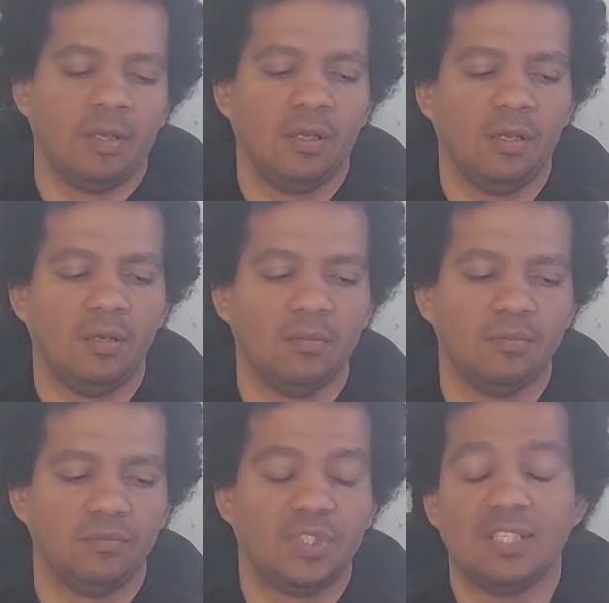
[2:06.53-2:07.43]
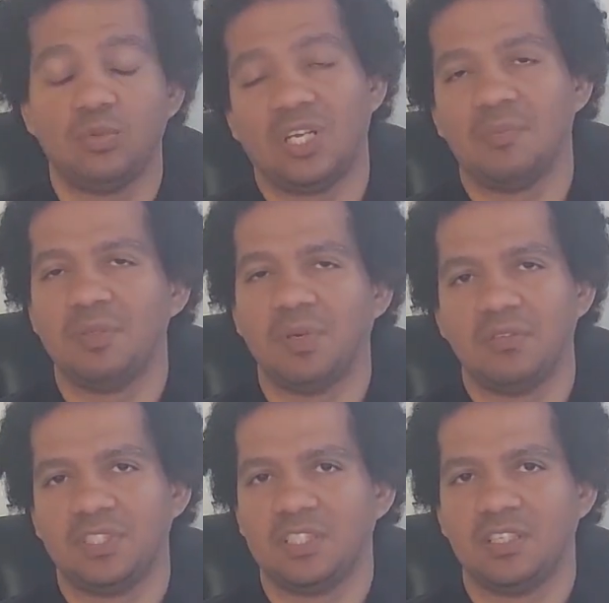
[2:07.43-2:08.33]
um, that's what I mean by
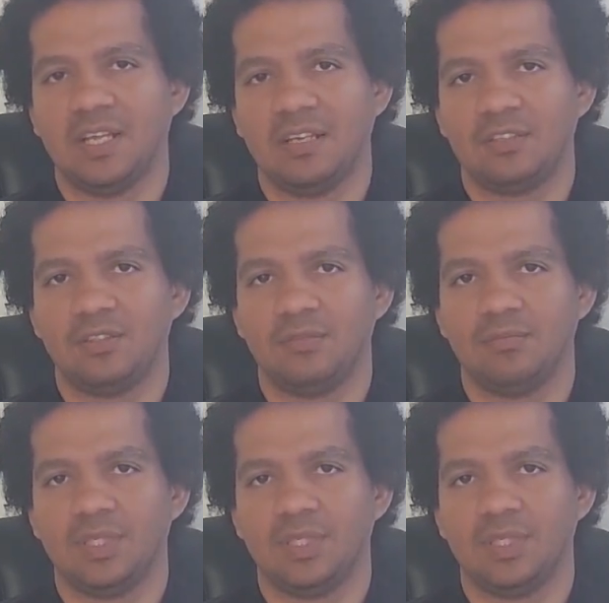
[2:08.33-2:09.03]
physical action.